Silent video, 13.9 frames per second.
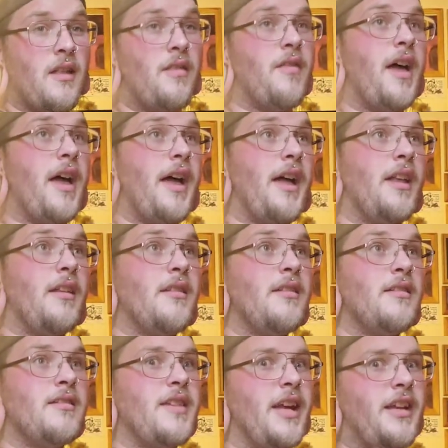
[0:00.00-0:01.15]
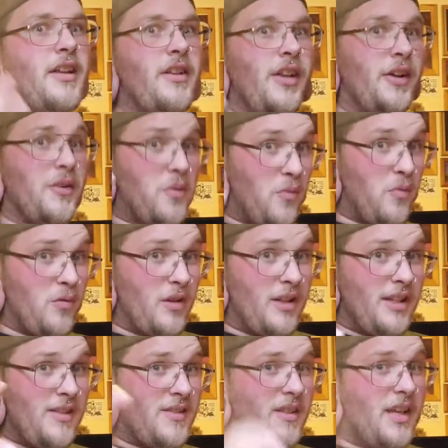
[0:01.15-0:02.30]
that technically aren't
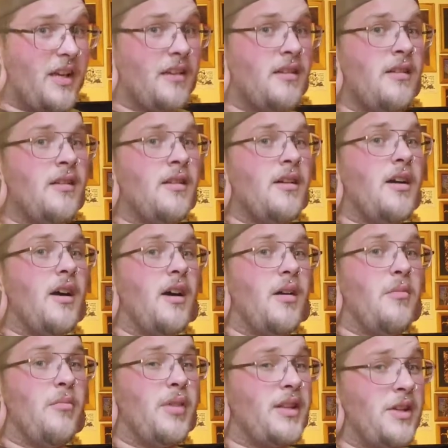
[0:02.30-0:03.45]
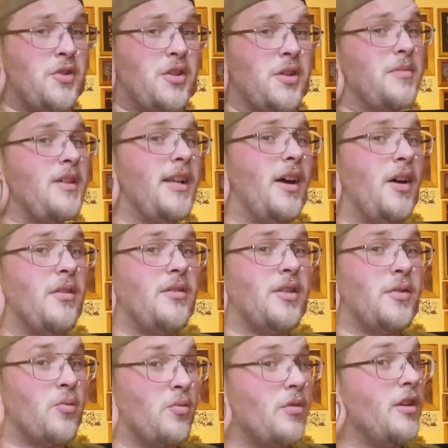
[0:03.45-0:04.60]
released yet, but they shipped it out. They're
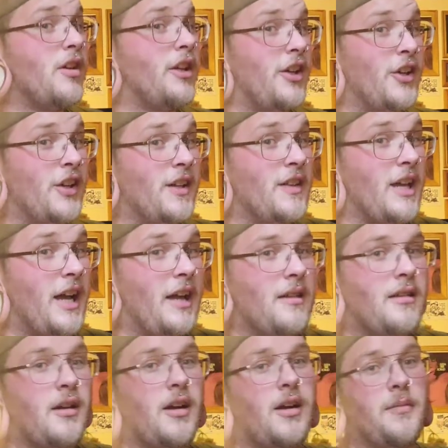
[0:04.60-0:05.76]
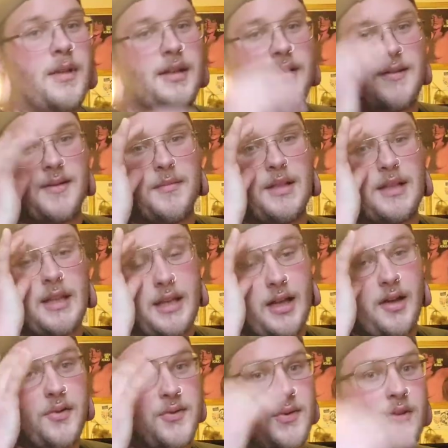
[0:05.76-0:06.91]
really good at that. That is something that I
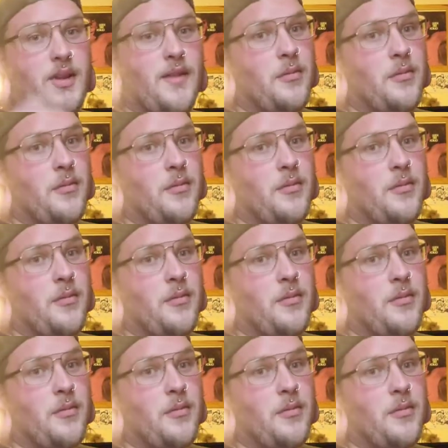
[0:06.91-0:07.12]
also love